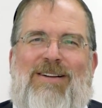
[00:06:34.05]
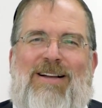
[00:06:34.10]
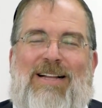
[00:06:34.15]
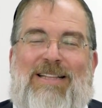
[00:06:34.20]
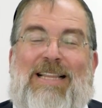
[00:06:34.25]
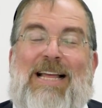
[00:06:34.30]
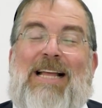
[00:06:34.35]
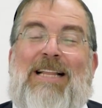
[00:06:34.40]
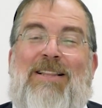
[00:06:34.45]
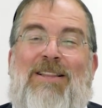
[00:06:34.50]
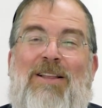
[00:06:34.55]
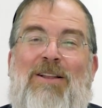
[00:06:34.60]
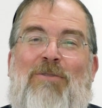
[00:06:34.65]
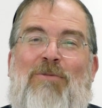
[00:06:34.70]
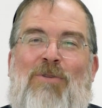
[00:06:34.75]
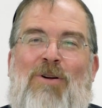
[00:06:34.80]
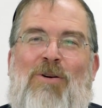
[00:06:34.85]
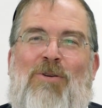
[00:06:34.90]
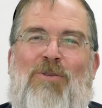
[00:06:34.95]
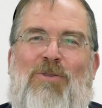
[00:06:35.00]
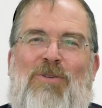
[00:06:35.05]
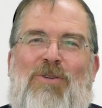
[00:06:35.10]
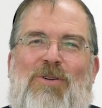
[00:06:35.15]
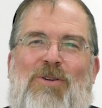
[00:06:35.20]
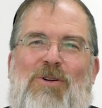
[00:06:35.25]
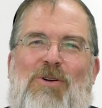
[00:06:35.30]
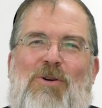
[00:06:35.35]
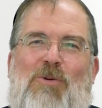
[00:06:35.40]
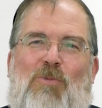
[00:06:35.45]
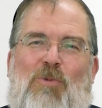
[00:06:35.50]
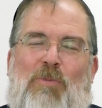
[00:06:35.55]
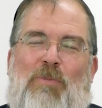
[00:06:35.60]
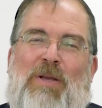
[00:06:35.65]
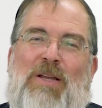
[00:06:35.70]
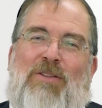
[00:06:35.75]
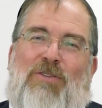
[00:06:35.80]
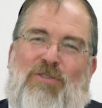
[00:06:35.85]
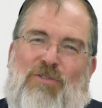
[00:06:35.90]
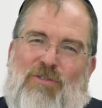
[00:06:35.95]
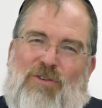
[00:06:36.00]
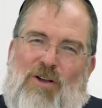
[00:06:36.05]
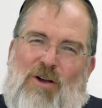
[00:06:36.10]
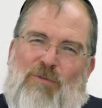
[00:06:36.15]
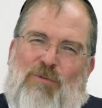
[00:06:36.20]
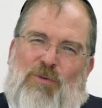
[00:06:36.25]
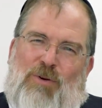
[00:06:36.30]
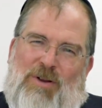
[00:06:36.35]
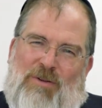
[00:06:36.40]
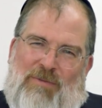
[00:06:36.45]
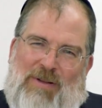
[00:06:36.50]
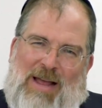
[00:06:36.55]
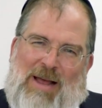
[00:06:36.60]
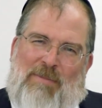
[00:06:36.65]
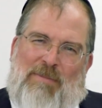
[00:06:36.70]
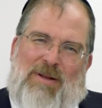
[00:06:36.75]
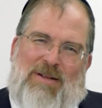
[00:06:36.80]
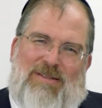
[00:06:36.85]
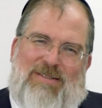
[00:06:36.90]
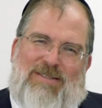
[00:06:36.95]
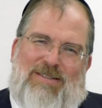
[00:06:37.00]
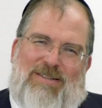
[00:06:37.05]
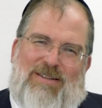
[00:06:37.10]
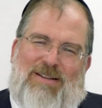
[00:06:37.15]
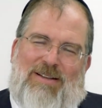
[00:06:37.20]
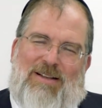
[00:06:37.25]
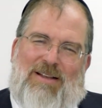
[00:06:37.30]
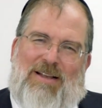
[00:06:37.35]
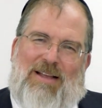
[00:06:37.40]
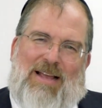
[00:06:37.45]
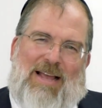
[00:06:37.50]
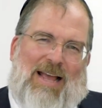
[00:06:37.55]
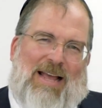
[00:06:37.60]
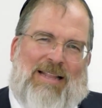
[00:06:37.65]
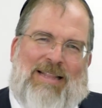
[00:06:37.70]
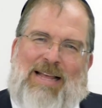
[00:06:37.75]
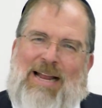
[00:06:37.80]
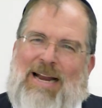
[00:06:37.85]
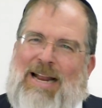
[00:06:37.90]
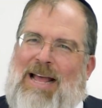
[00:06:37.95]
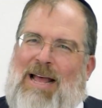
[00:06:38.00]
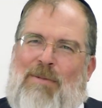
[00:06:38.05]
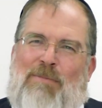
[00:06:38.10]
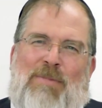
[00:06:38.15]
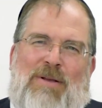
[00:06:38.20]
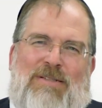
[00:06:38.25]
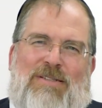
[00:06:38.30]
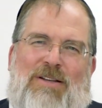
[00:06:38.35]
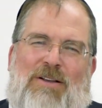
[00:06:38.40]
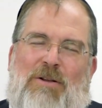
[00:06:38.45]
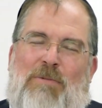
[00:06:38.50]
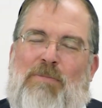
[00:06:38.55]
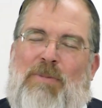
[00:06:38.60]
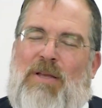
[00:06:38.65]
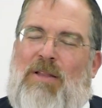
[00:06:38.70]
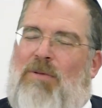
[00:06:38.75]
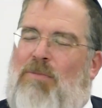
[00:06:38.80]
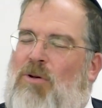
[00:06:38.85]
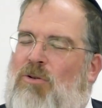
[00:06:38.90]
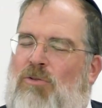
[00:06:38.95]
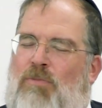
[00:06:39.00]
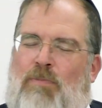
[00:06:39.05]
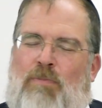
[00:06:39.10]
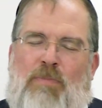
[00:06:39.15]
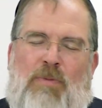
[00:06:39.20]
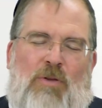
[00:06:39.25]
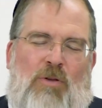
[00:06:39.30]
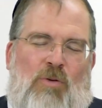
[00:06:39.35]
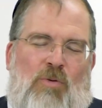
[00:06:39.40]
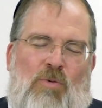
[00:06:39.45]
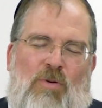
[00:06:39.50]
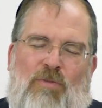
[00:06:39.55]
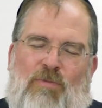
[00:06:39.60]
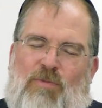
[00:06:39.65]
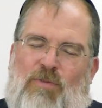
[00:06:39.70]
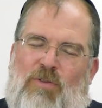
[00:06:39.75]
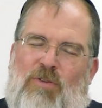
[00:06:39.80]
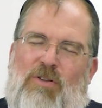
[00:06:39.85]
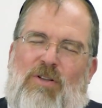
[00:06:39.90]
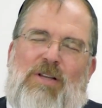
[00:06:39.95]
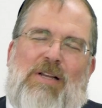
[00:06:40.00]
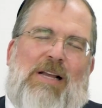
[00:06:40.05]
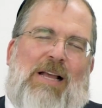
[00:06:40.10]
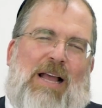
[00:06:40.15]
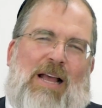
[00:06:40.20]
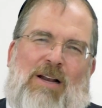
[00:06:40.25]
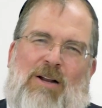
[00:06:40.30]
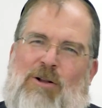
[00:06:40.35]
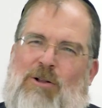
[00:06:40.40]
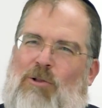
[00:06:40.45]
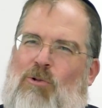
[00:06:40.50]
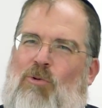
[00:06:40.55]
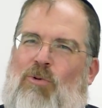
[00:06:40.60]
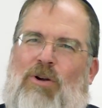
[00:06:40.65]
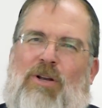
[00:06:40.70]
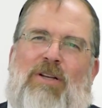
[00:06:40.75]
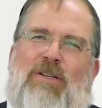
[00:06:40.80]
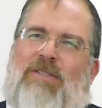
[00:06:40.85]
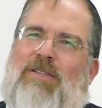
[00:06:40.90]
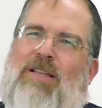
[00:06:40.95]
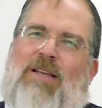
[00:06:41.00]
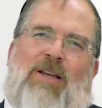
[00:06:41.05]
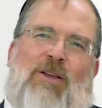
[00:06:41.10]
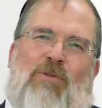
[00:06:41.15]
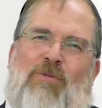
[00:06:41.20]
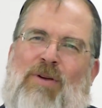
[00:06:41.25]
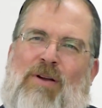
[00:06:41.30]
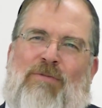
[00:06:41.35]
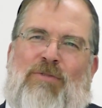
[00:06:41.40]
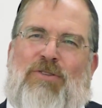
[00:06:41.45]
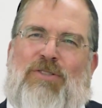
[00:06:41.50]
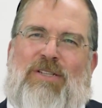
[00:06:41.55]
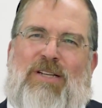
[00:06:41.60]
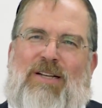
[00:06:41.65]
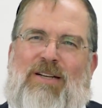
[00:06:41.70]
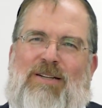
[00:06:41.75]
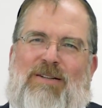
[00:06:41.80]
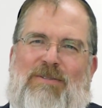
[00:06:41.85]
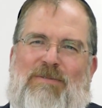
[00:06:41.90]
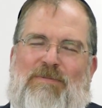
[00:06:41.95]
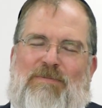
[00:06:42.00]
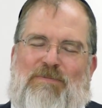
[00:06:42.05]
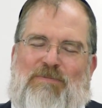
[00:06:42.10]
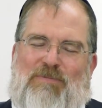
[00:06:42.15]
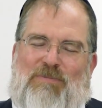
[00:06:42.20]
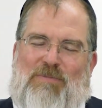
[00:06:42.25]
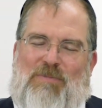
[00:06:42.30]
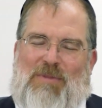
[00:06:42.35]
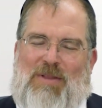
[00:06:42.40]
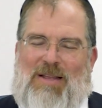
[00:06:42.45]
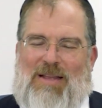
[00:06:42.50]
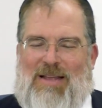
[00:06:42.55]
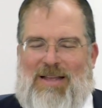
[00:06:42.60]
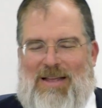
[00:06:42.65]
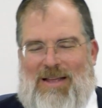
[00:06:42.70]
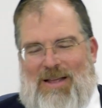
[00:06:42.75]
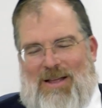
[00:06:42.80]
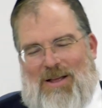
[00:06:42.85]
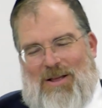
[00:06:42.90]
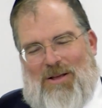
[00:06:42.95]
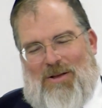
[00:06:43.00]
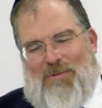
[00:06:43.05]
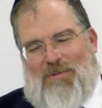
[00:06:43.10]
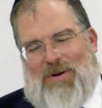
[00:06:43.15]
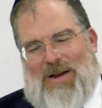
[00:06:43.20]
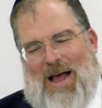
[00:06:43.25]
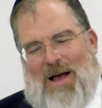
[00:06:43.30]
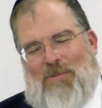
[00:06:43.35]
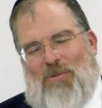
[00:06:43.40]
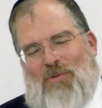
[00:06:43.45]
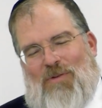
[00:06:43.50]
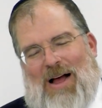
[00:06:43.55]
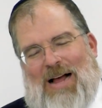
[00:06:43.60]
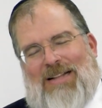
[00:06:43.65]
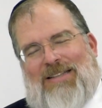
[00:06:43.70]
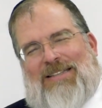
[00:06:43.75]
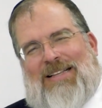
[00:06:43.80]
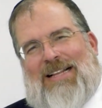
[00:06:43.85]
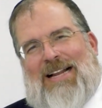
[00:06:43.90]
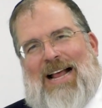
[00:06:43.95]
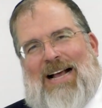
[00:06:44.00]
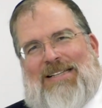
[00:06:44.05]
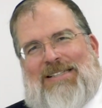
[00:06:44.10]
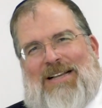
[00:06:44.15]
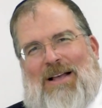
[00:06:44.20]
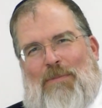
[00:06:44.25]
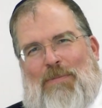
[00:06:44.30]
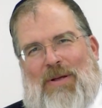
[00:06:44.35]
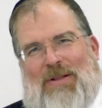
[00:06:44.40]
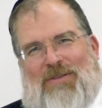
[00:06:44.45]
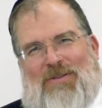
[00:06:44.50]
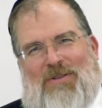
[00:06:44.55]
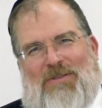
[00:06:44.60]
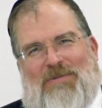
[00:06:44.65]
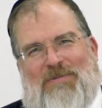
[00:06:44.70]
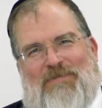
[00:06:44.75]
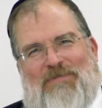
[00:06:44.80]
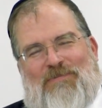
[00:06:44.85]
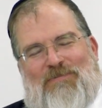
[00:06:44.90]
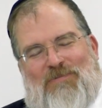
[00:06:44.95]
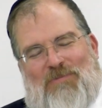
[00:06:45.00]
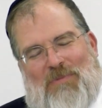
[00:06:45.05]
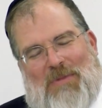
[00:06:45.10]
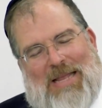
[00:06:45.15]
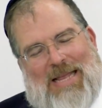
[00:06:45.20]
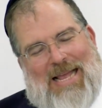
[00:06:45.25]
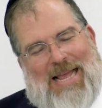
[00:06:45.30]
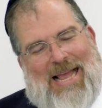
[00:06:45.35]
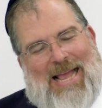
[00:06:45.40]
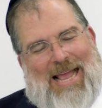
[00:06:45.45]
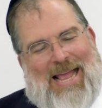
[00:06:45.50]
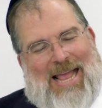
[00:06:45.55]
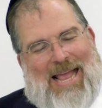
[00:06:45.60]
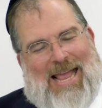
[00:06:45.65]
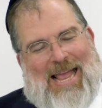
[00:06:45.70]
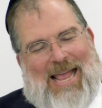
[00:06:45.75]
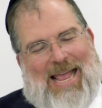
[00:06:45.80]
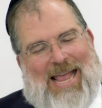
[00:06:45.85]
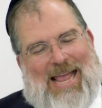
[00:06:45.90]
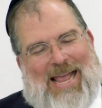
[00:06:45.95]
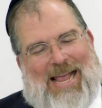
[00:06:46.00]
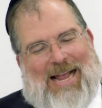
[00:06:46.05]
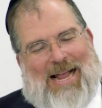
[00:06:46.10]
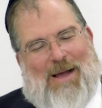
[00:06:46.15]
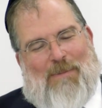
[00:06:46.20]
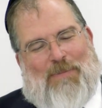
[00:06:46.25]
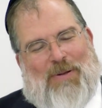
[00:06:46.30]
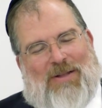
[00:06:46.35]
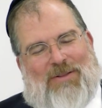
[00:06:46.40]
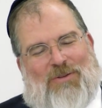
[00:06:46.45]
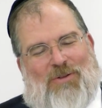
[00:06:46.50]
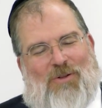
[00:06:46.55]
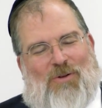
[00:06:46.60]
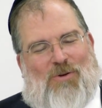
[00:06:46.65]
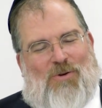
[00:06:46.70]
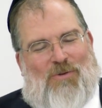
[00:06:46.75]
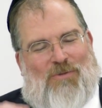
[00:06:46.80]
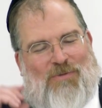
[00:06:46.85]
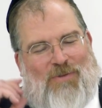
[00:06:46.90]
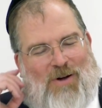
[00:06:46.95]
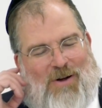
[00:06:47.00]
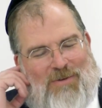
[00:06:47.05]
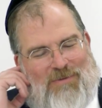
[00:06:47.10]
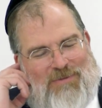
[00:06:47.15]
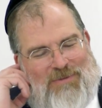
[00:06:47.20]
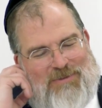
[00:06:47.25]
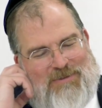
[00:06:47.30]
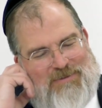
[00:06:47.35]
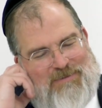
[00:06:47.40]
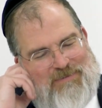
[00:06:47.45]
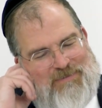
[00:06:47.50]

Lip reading: At the end of the road will be a discovery of MS, and that MS can be the most beautiful and glorious thing you've ever seen. And now move on to the next capital. Capital Kuvav.